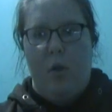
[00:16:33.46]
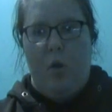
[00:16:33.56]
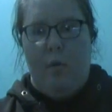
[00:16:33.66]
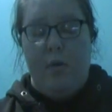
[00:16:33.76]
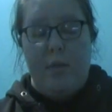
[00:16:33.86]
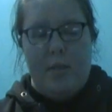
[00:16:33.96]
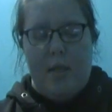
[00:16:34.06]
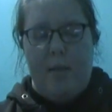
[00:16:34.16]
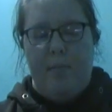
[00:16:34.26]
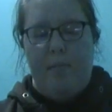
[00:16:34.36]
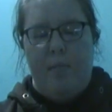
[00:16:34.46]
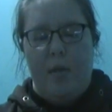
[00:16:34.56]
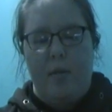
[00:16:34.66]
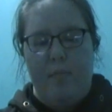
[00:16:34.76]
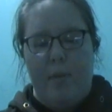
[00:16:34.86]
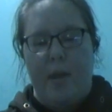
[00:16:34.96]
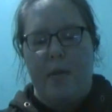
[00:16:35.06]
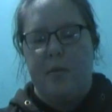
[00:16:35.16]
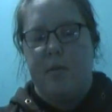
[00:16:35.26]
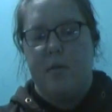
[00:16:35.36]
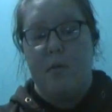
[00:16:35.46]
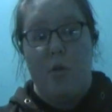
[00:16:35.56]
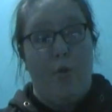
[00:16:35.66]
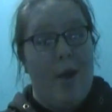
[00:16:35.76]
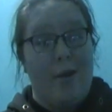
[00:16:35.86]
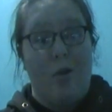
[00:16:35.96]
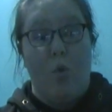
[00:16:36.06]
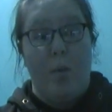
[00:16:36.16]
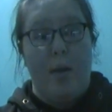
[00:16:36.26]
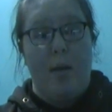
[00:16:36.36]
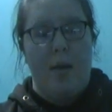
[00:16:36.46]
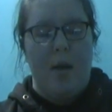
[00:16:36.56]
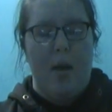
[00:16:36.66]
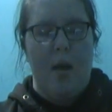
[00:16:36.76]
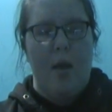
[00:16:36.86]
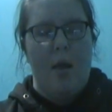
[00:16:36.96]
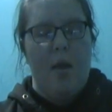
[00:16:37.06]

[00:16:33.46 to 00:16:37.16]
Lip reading: along with Zim, Bait, the Dragon Queen,